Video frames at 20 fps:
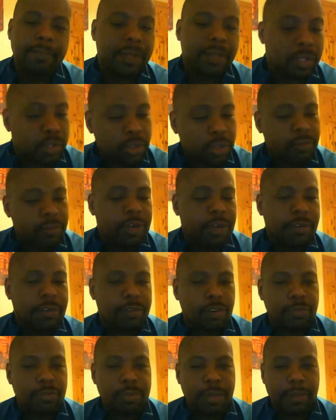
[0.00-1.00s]
He took the 5
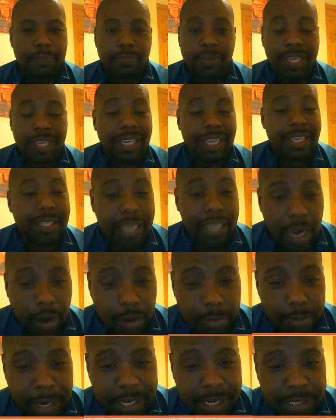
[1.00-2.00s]
off me.
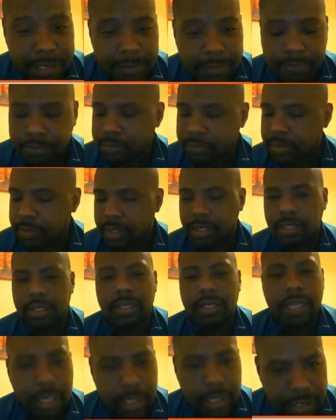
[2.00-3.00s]
Gary Mason,
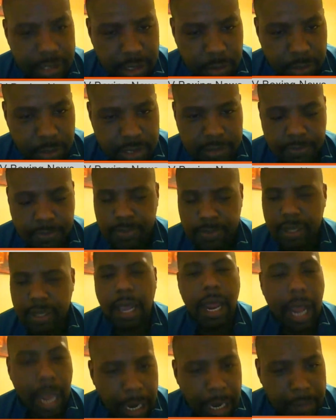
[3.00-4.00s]
Lennox Lewis,
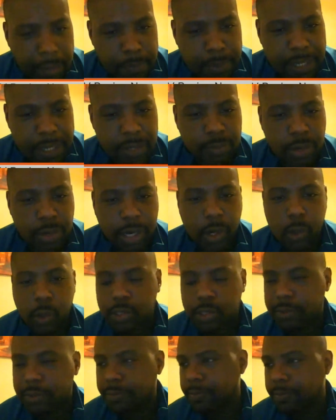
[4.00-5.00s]
unbeaten
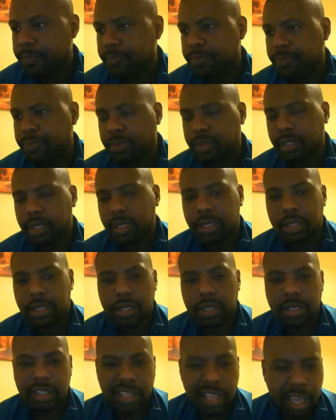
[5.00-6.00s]
record.
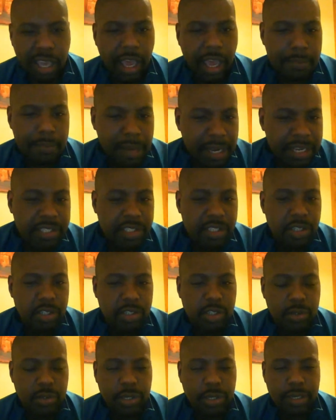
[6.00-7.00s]
Yeah, Mason could
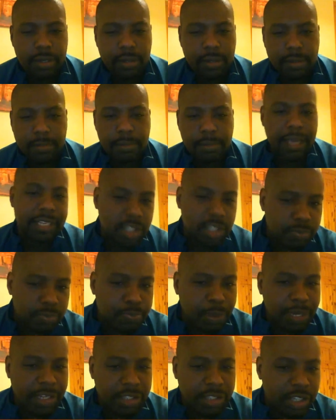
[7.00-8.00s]
do it. Mason
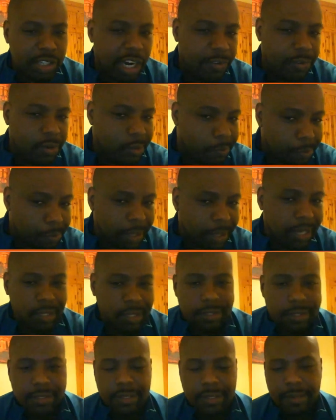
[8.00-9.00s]
beat Tyrell
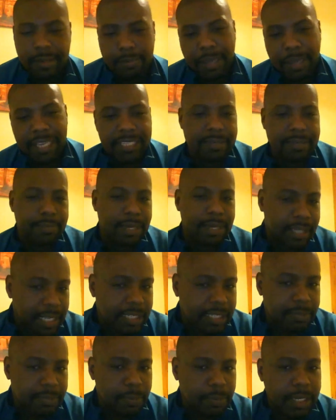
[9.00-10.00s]
Biggs. Mason beat
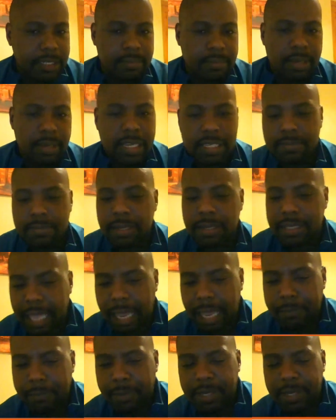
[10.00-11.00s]
this person. Mason beat
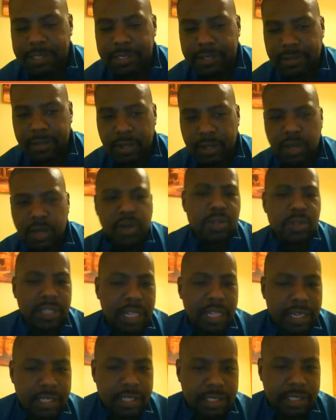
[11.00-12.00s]
that person. Who's
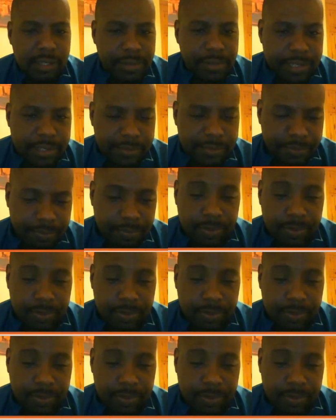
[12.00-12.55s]
Lennox Lewis?